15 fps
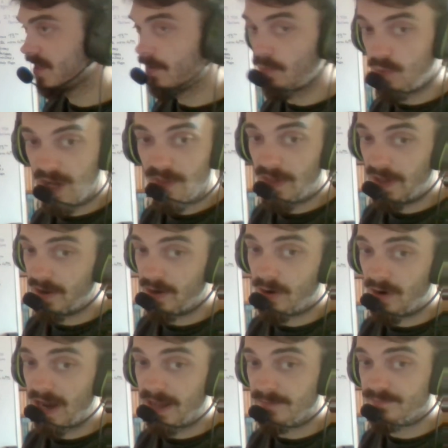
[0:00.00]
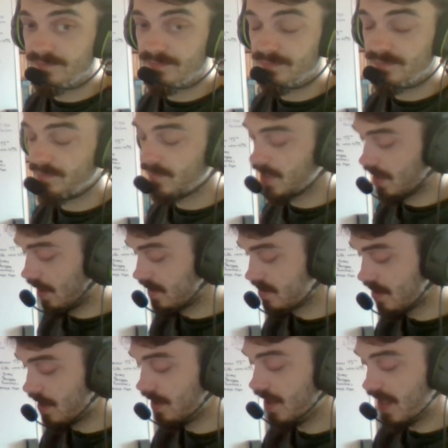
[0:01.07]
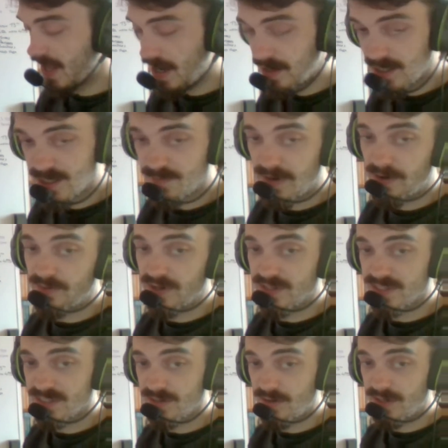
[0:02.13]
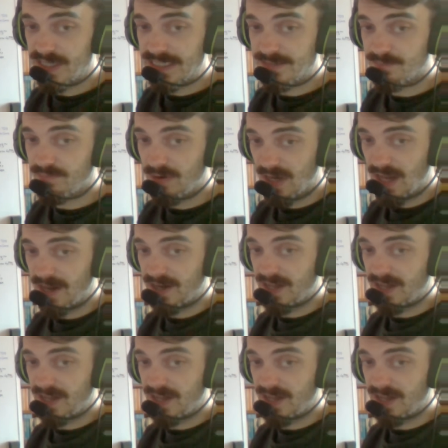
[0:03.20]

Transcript: up where they are at a young, inexperienced side playing